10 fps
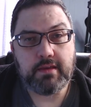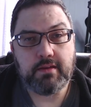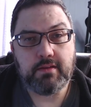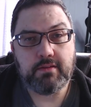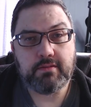
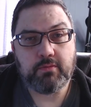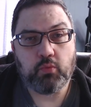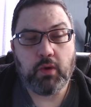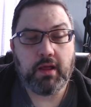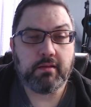is,
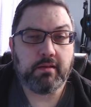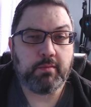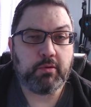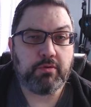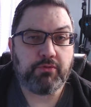well, let
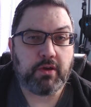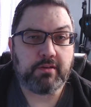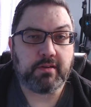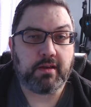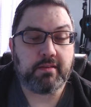me
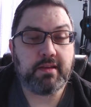rephrase that.